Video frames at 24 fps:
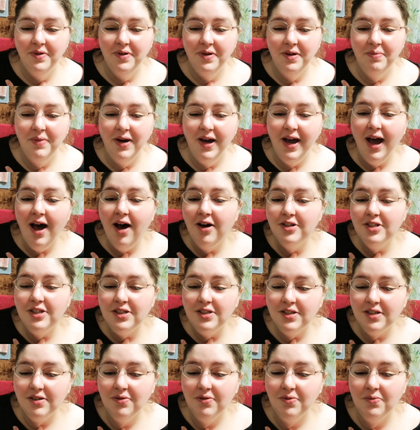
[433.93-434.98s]
In my
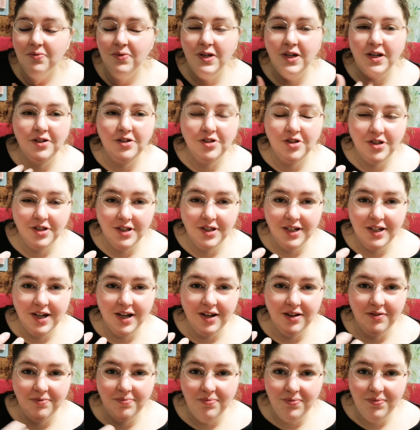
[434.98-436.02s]
house, we usually
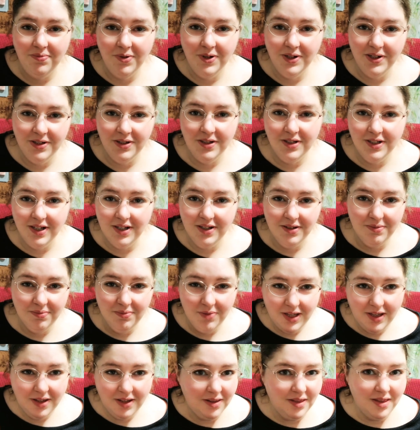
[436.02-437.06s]
kind of put it
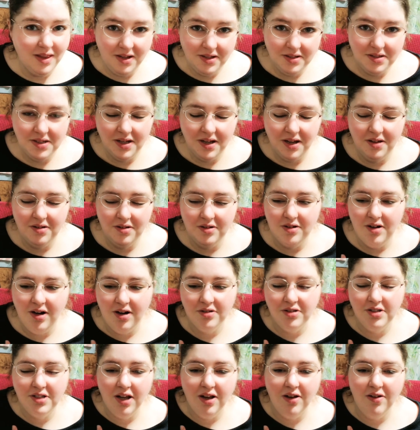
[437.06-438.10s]
like things together
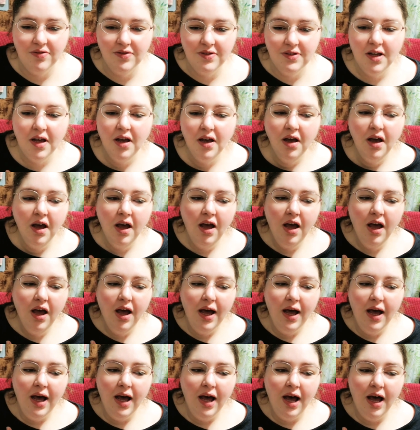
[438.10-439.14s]
ourselves.
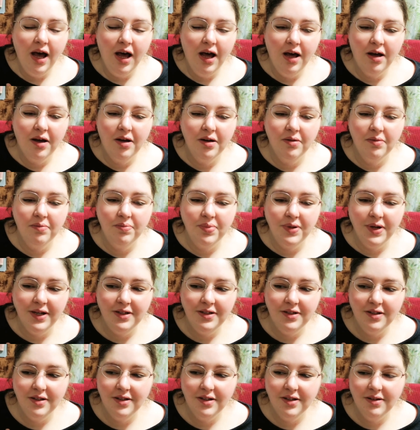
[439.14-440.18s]

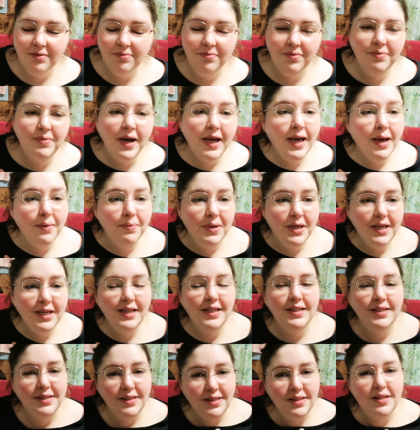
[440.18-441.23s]
But my hubby
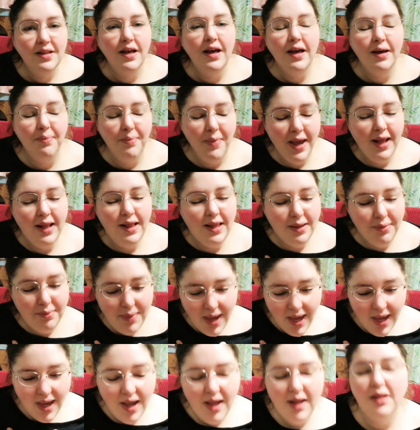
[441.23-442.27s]
is a manly
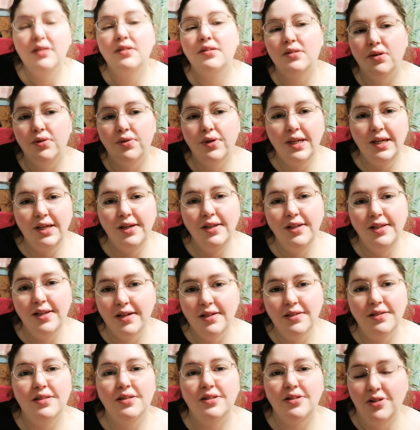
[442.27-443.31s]
man, so he
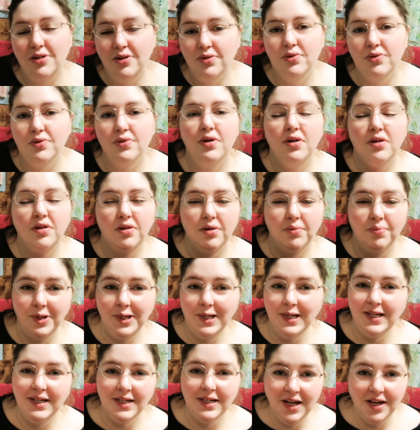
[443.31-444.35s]
does do the
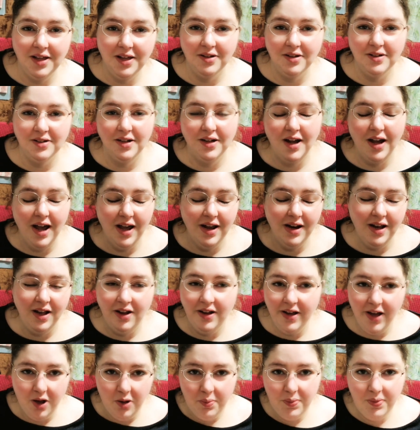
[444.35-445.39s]
putting together, and
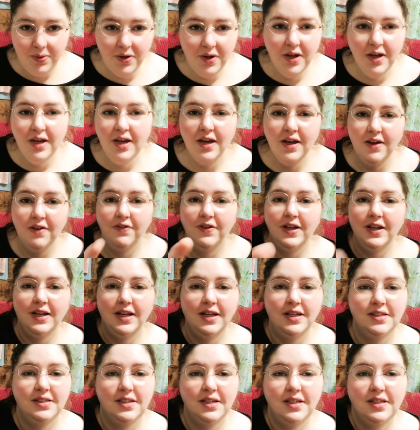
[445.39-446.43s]
I'll help if he
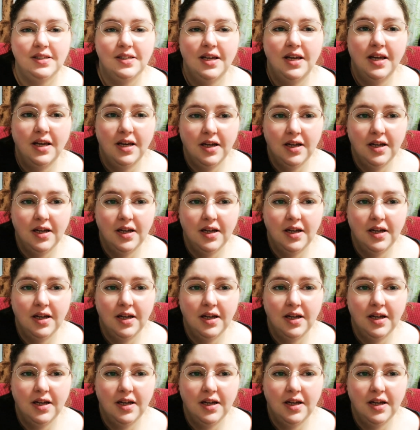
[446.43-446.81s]
needs it.